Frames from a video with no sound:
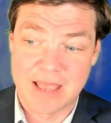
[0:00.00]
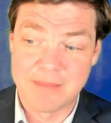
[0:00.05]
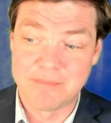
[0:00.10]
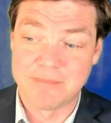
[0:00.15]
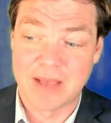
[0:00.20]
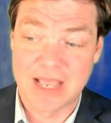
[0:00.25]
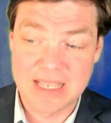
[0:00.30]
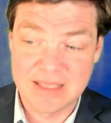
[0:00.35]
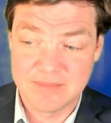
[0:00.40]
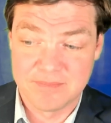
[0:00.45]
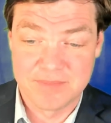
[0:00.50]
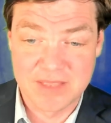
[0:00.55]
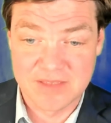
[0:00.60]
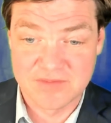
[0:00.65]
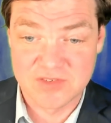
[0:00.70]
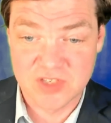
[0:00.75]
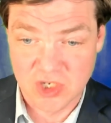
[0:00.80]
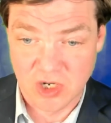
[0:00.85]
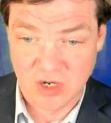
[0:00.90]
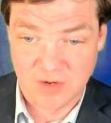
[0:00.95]
might be
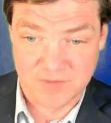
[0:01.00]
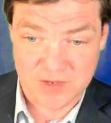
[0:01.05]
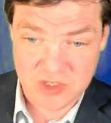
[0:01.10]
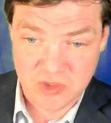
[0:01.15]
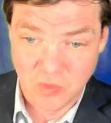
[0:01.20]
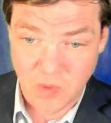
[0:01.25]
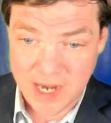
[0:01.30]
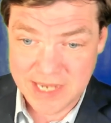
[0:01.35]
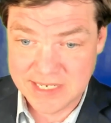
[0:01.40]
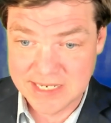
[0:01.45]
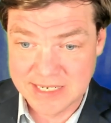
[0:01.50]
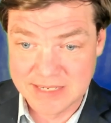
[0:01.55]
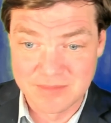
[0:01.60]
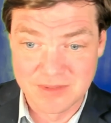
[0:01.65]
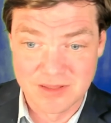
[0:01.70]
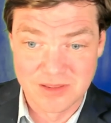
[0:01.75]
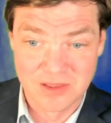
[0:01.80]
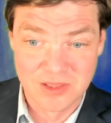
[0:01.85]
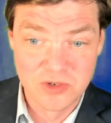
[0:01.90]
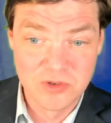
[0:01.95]
of service. White
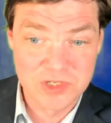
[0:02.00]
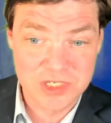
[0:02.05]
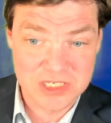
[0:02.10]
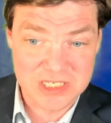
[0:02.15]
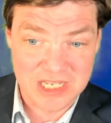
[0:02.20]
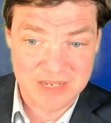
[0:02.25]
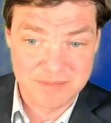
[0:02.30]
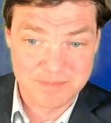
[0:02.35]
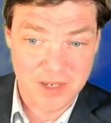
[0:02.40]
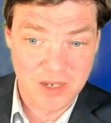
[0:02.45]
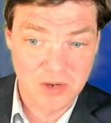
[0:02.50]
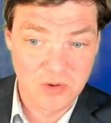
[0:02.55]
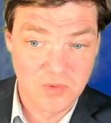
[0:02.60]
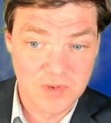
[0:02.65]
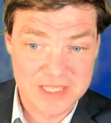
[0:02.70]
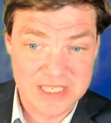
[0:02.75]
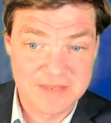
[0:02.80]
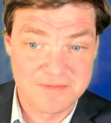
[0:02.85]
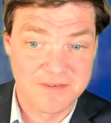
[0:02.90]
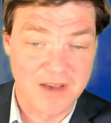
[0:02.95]
didn't lose a tempo
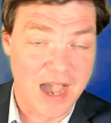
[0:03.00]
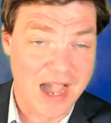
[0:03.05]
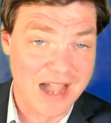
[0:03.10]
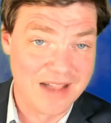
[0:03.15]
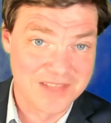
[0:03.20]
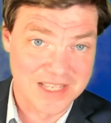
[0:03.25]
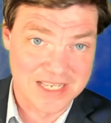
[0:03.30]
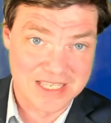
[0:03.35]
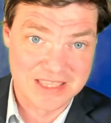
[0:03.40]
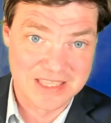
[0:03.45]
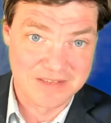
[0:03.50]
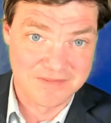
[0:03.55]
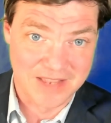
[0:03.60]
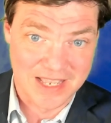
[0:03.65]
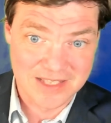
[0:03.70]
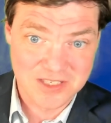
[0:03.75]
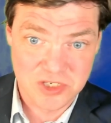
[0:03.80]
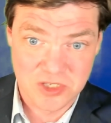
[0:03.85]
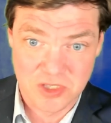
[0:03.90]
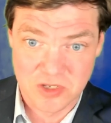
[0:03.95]
with e5 like in the
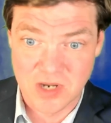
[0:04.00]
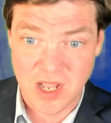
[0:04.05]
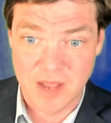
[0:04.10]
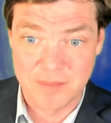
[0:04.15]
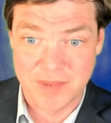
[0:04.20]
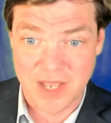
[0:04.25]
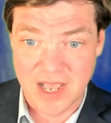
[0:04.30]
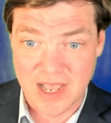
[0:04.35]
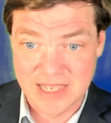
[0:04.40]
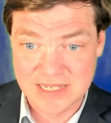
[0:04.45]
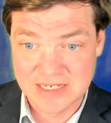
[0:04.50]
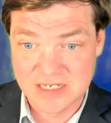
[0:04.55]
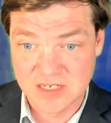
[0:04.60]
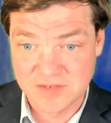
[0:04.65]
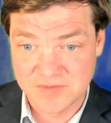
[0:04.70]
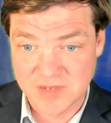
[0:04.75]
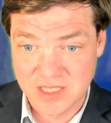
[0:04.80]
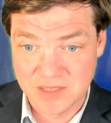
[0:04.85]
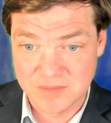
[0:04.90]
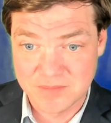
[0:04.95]
advance, so they're not behind in
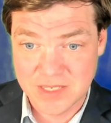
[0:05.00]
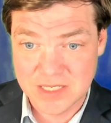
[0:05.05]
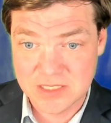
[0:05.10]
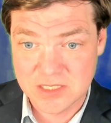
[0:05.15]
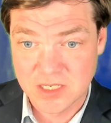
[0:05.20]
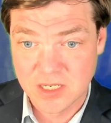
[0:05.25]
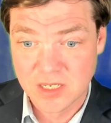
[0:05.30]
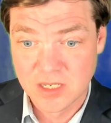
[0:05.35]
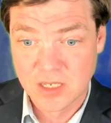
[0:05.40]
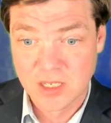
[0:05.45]
development.